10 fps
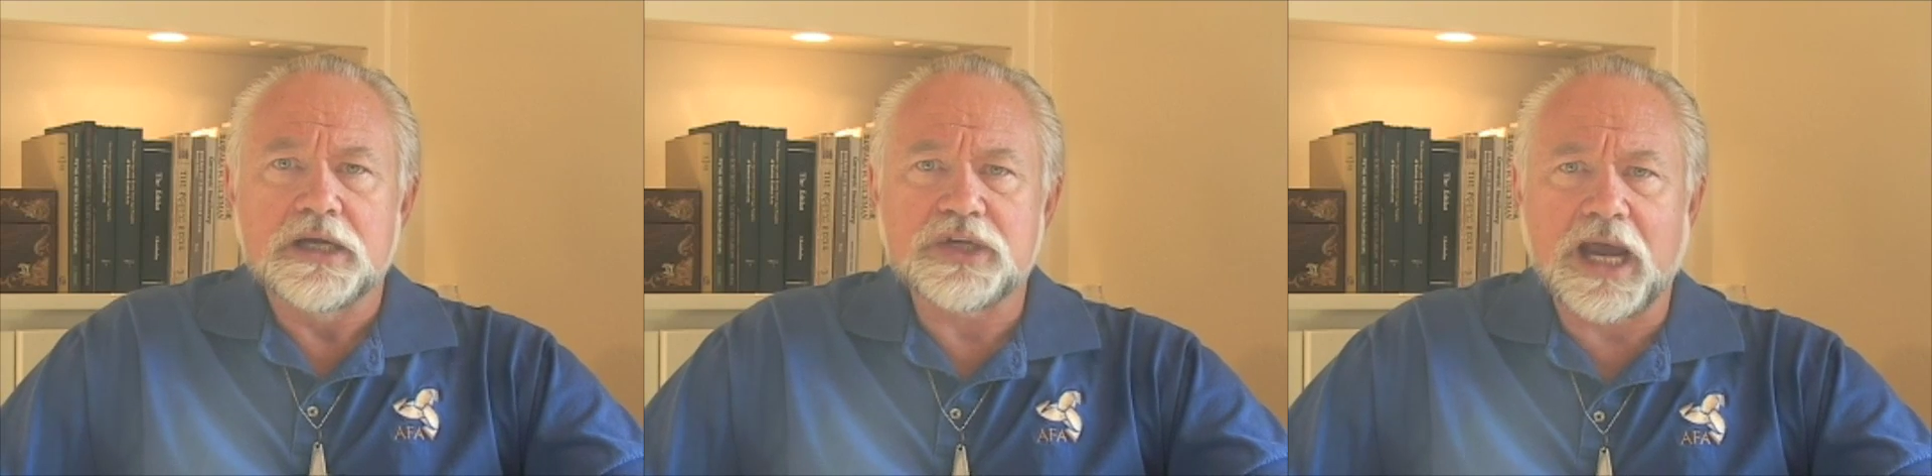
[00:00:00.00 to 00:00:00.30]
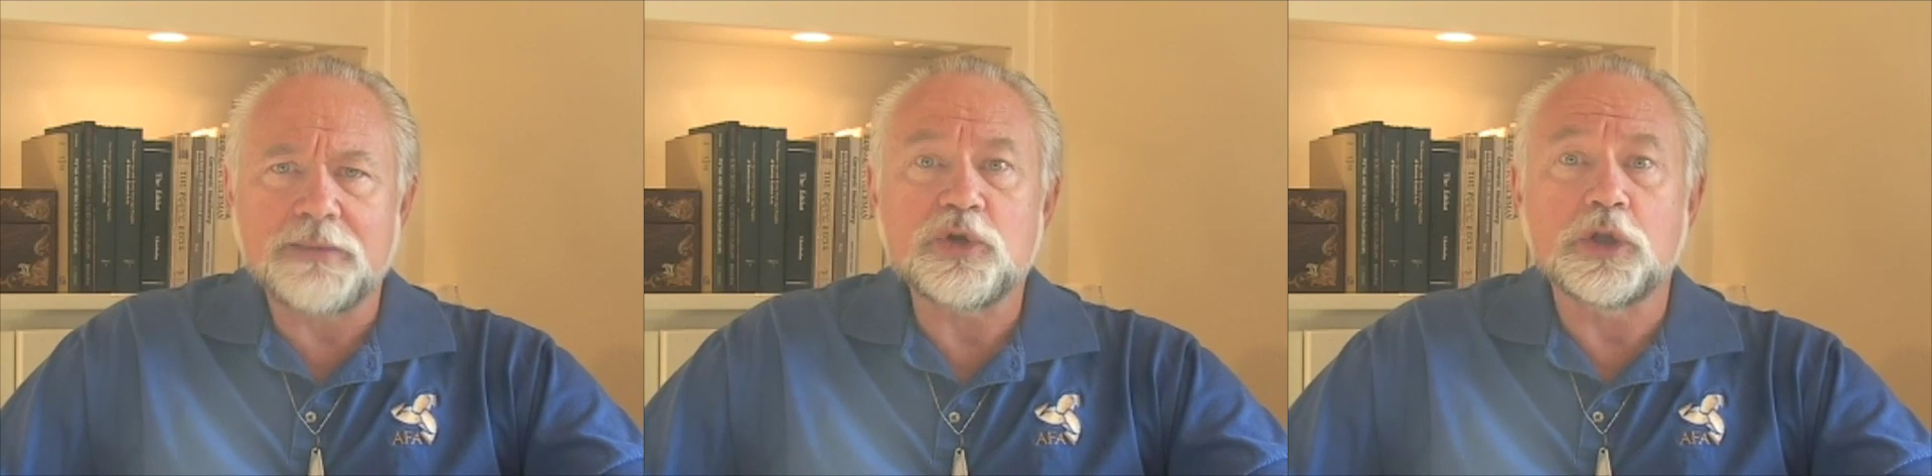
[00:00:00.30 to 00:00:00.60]

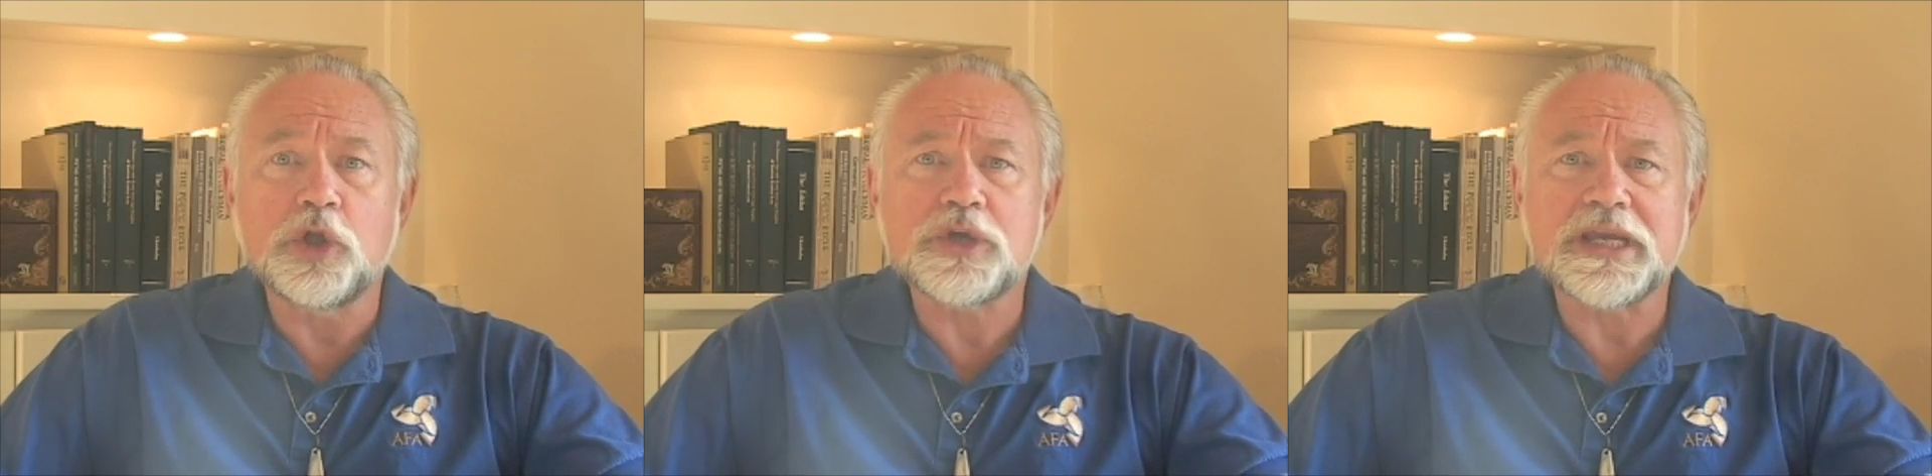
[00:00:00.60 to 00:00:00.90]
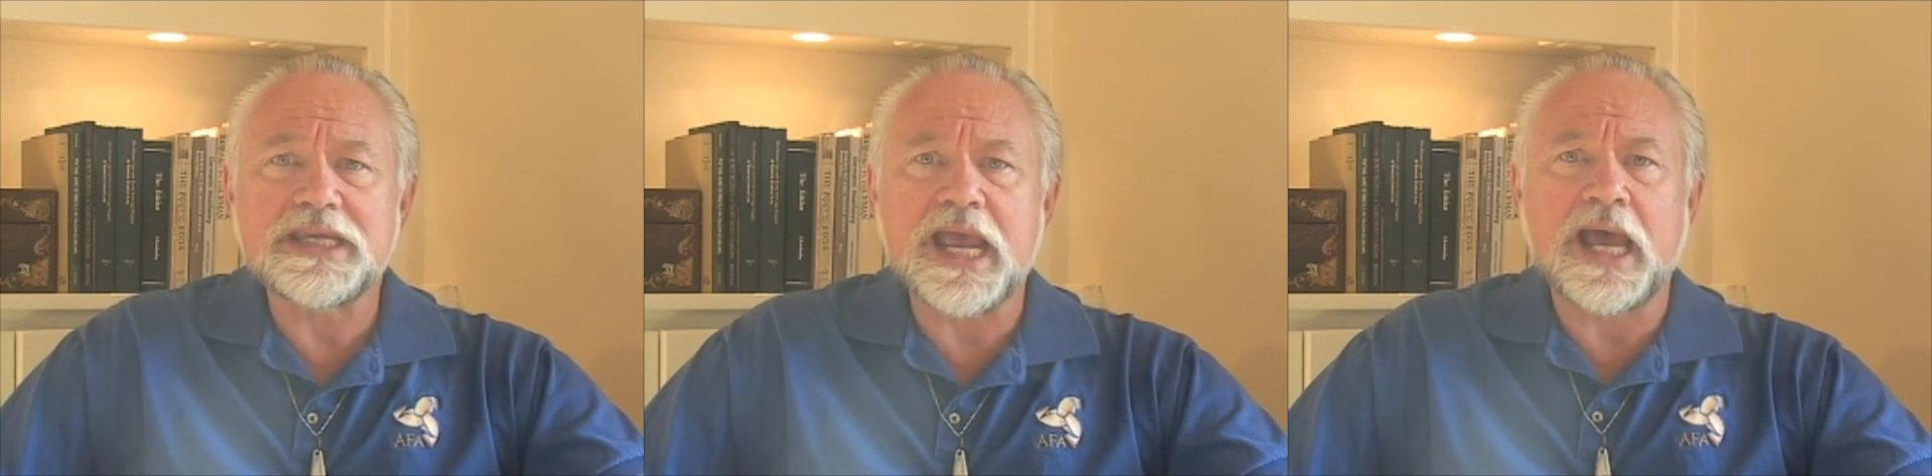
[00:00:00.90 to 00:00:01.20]
Time to look
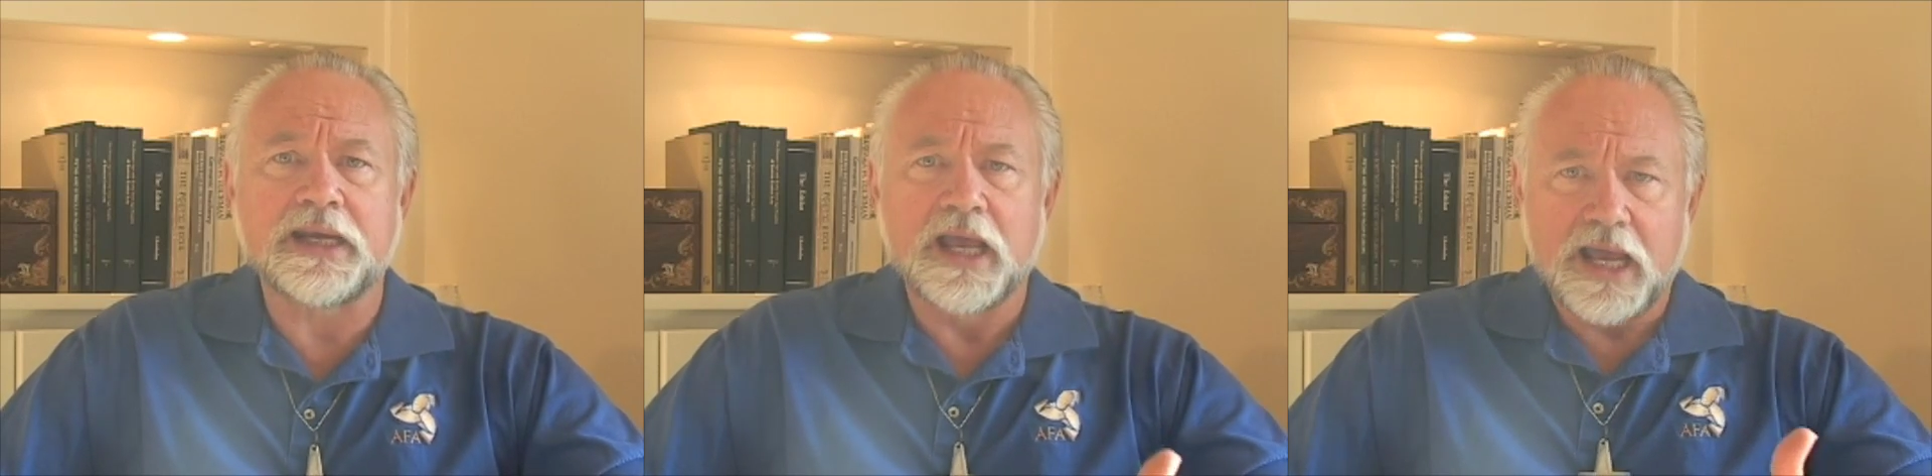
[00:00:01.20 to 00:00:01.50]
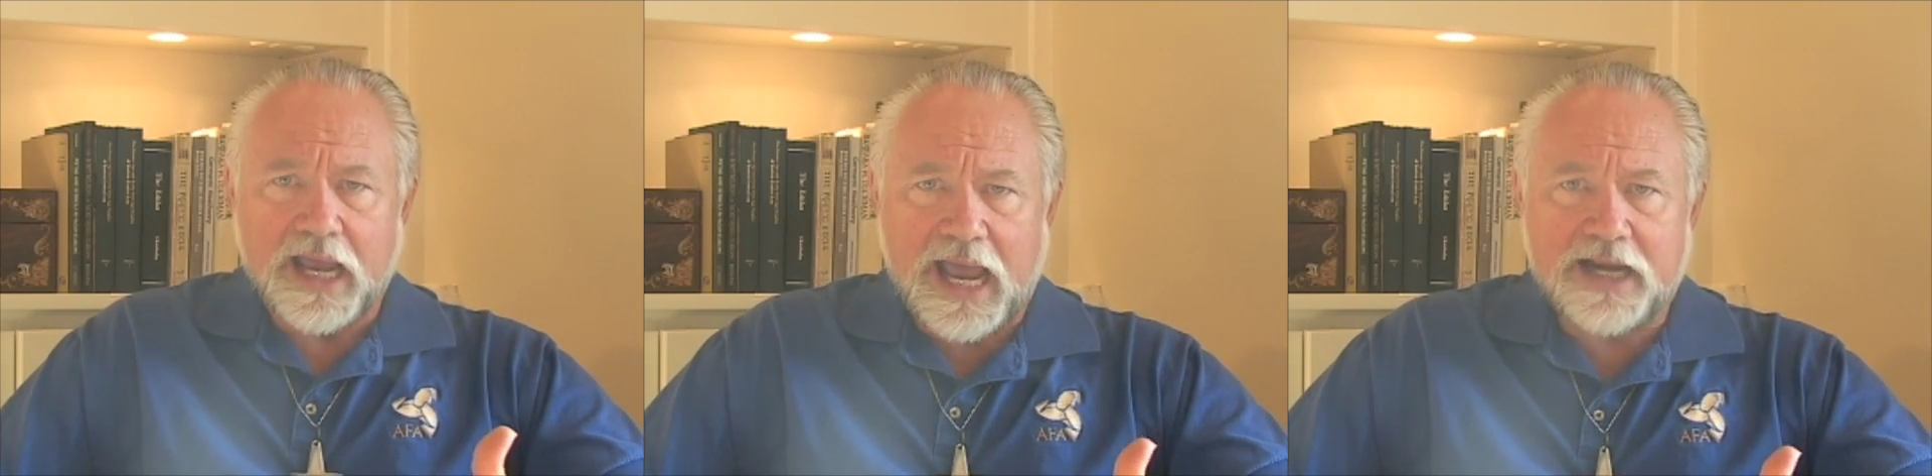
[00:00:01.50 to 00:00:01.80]
again
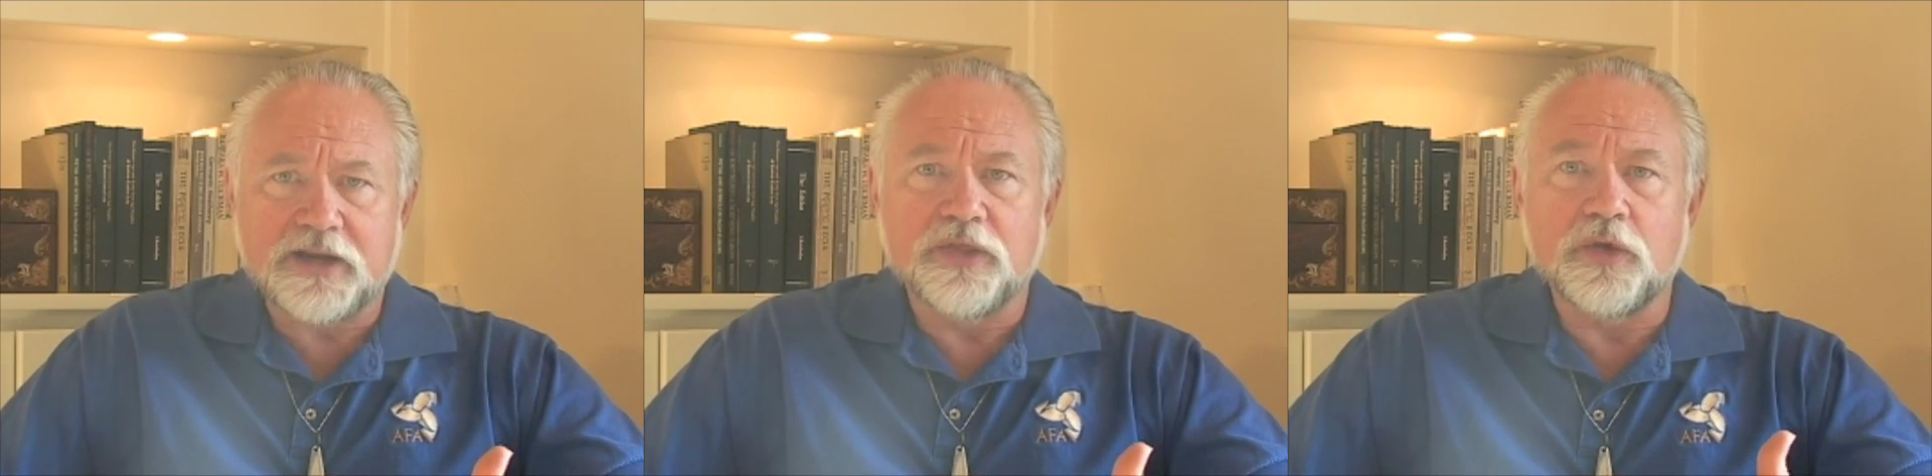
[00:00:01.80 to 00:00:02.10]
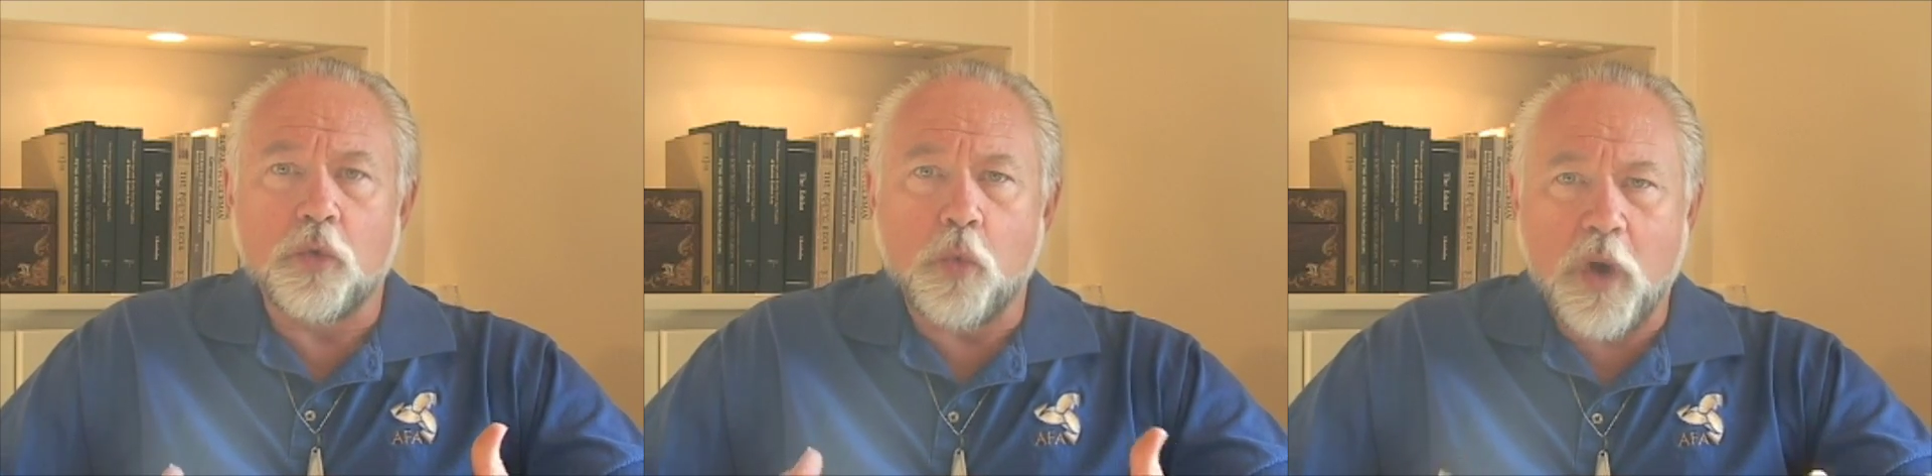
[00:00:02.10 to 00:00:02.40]
at
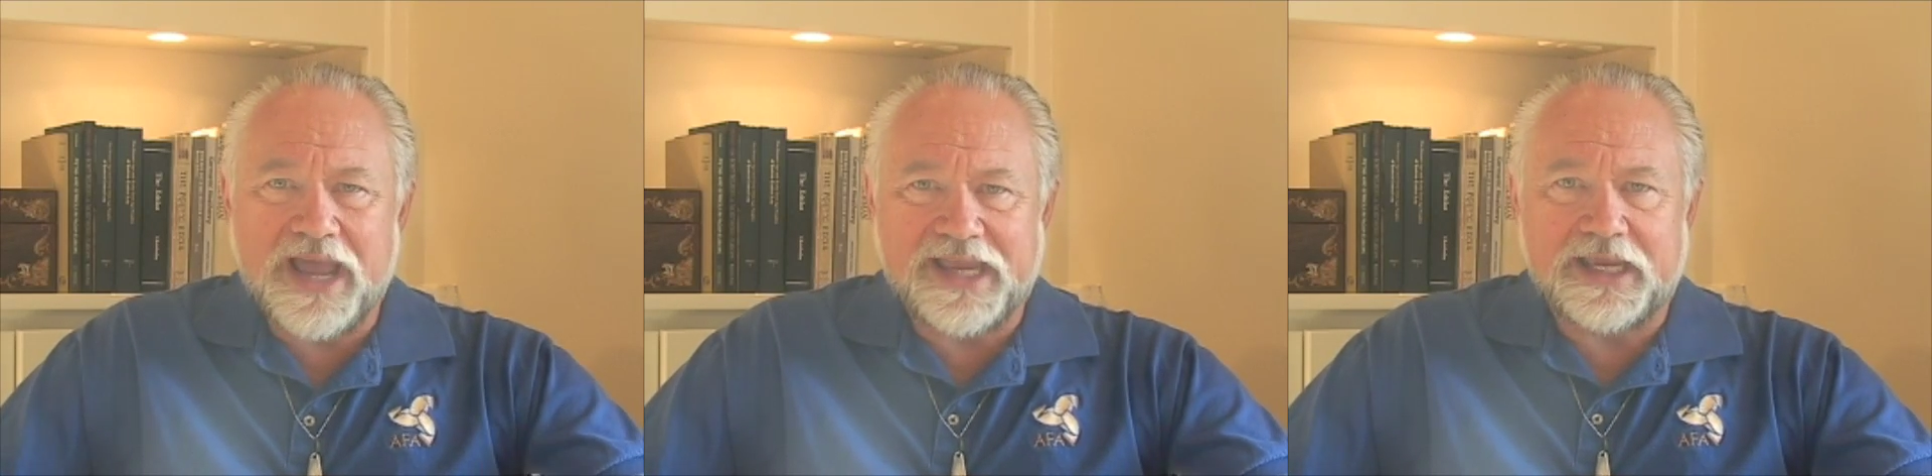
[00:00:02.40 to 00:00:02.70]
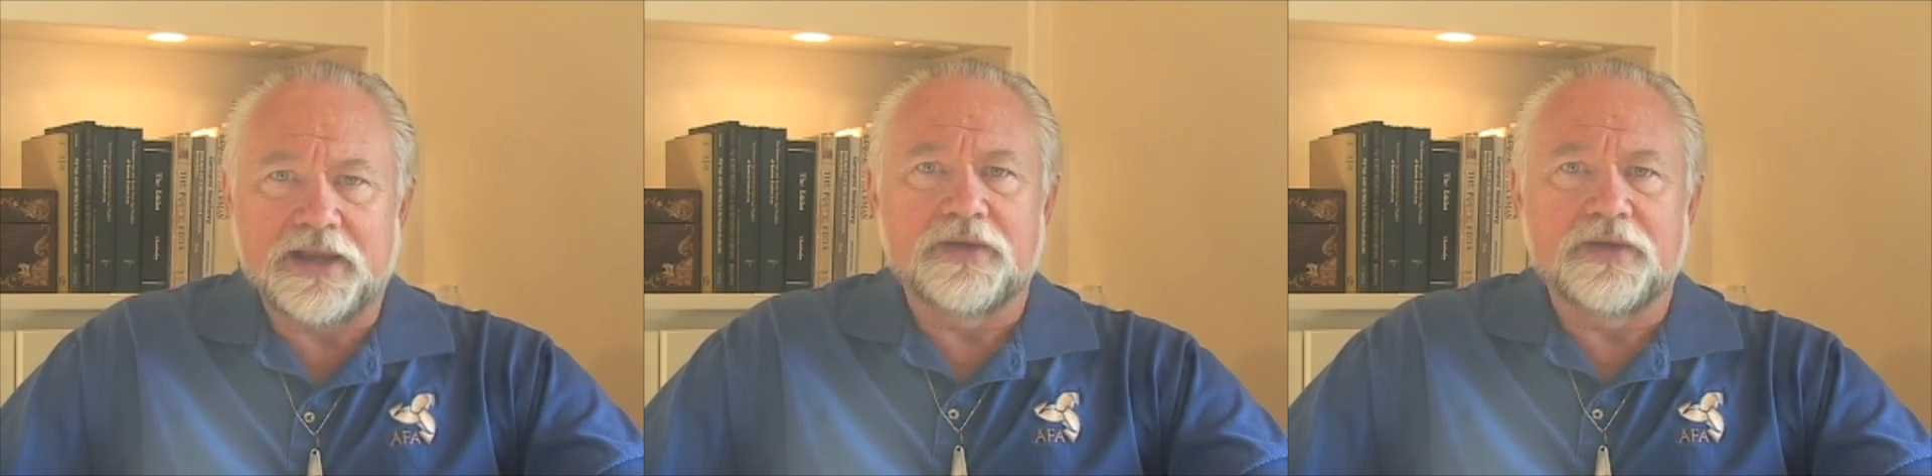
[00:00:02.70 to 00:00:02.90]
the way,